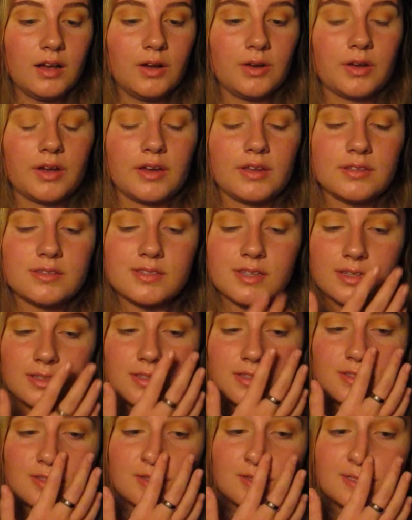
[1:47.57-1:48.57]
Okay,
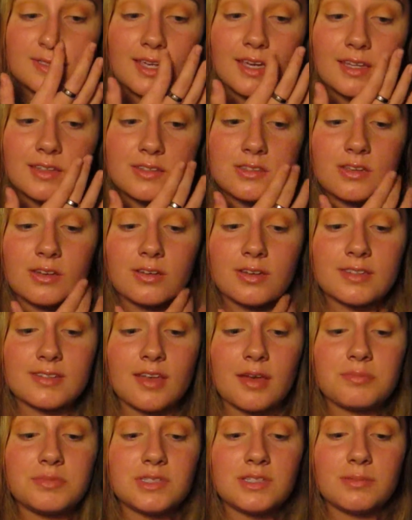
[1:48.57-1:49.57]
second song is
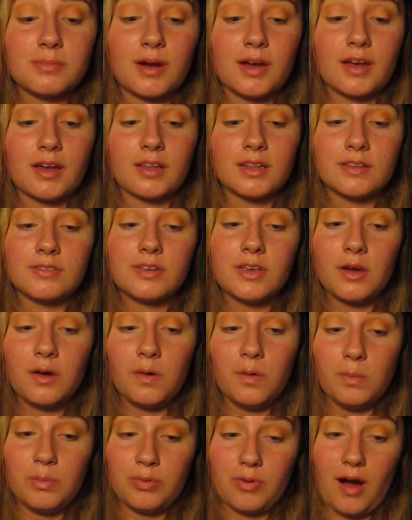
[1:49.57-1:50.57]
Empty by Olivia
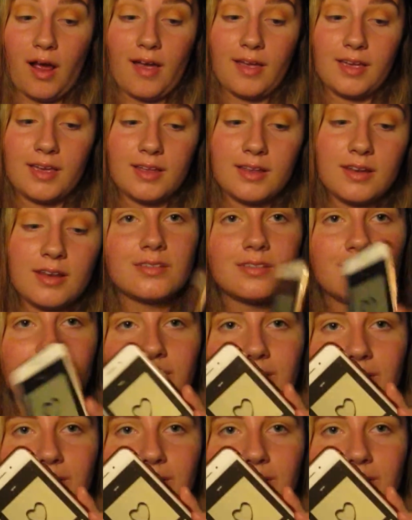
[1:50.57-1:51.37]
O'Brien.